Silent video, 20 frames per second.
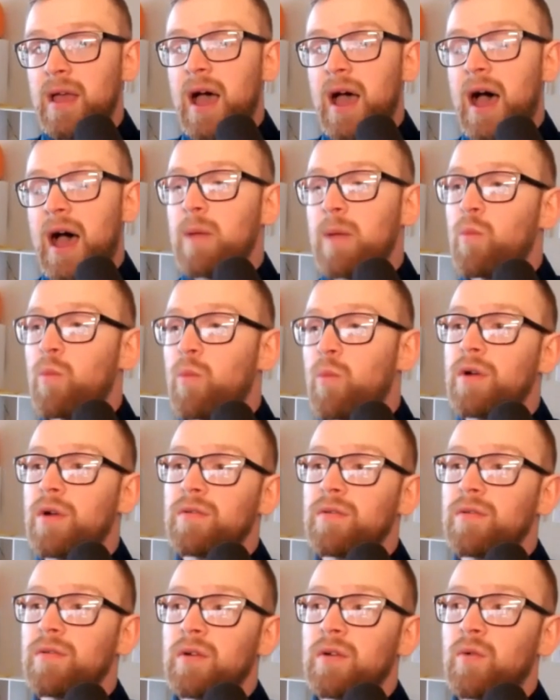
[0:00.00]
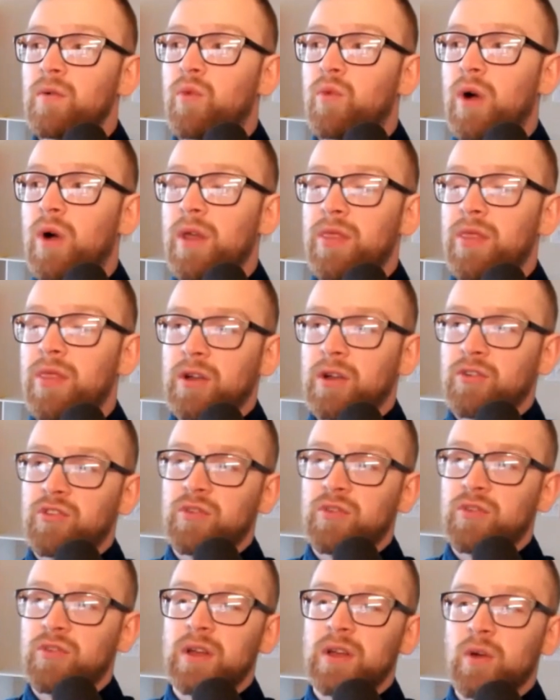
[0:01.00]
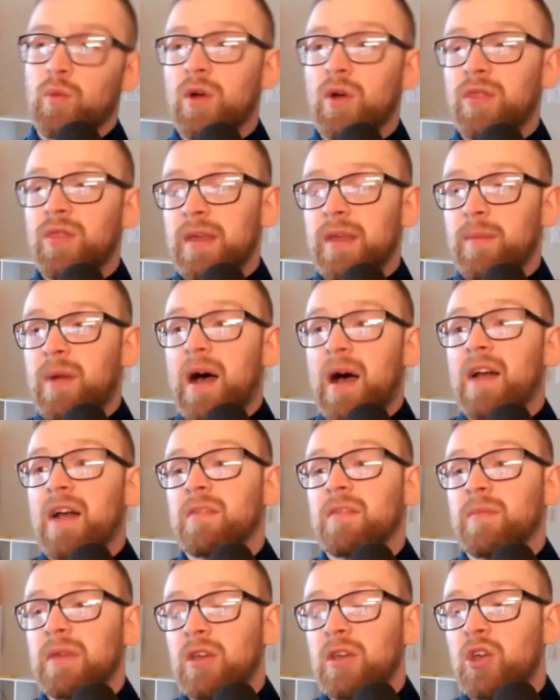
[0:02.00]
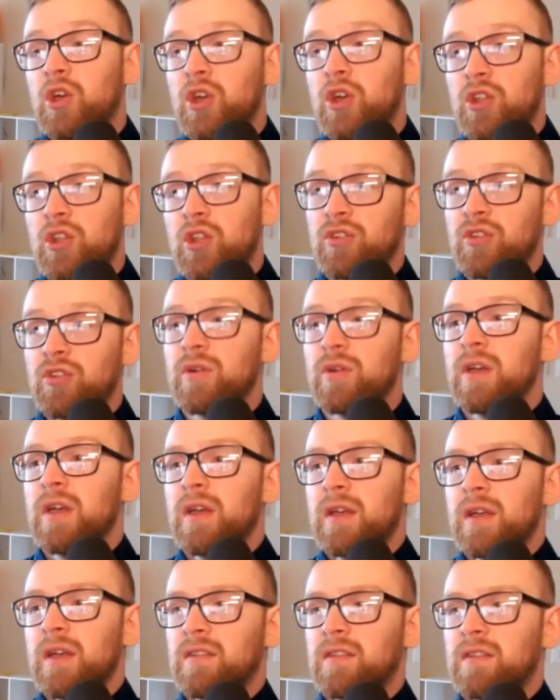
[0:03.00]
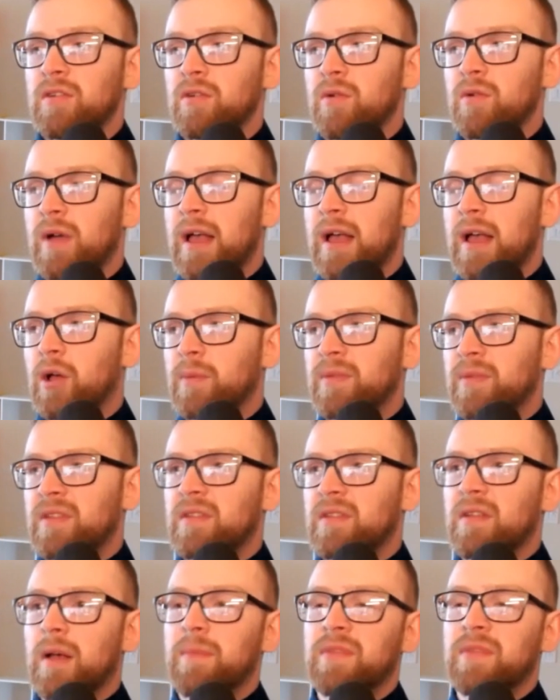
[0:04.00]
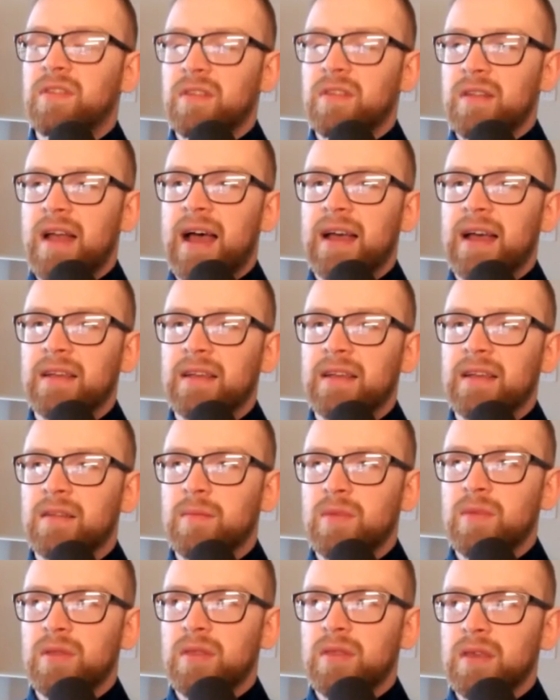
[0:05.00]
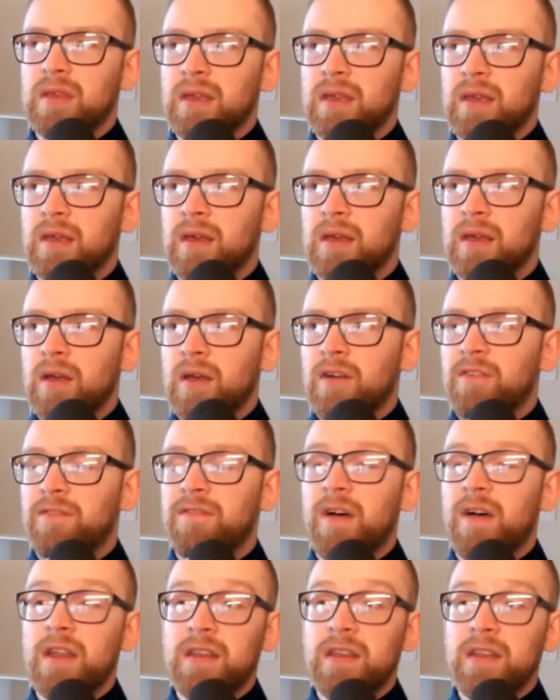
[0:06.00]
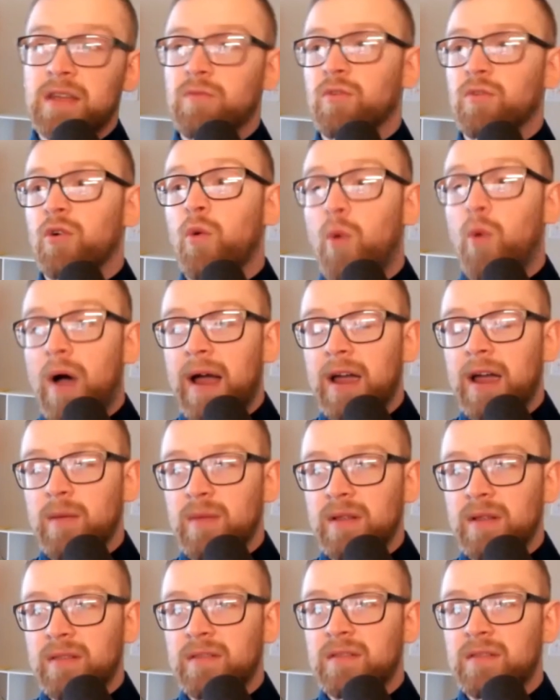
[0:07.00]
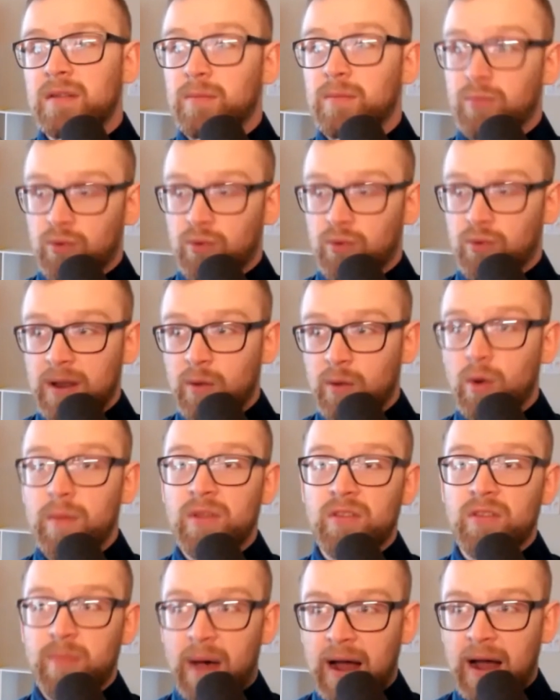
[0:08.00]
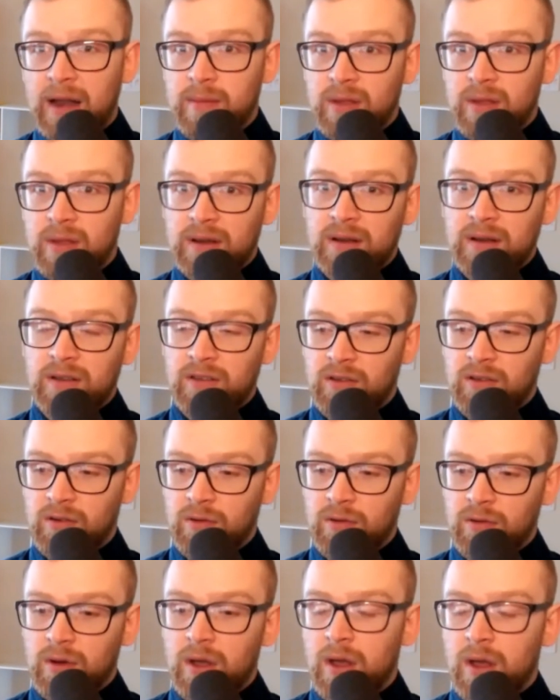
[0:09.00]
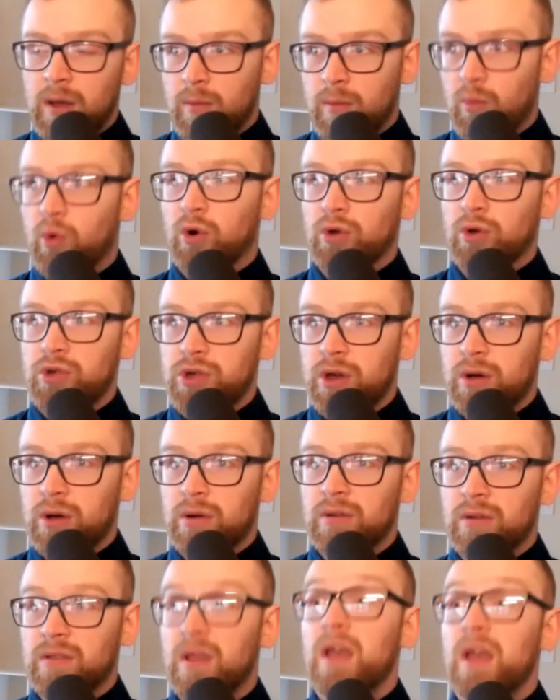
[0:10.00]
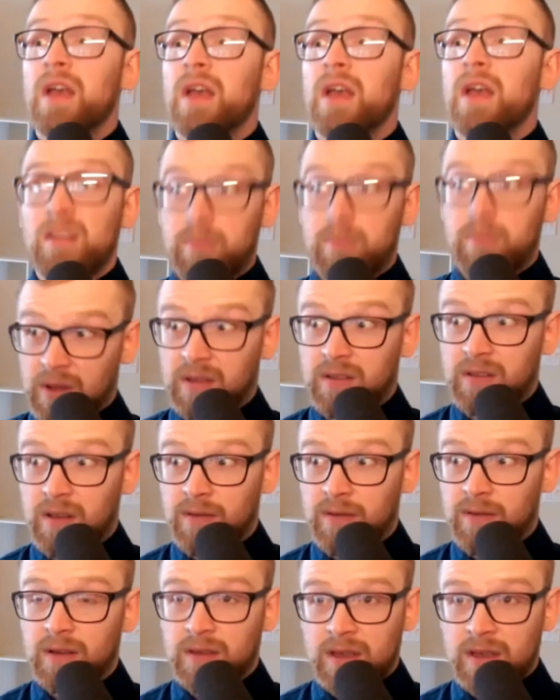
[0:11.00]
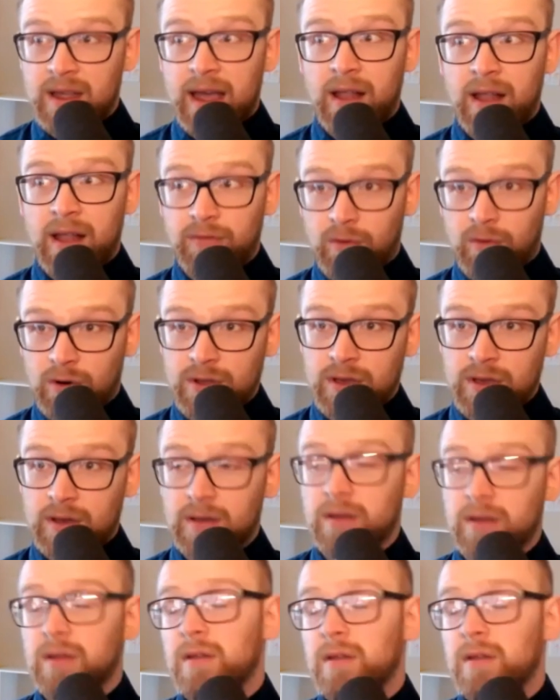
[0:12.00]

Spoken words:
I'm wondering what they're doing or what they possibly could do to help subsidize some of the funding requirements to bring women's bodybuilding to more shows, specifically California.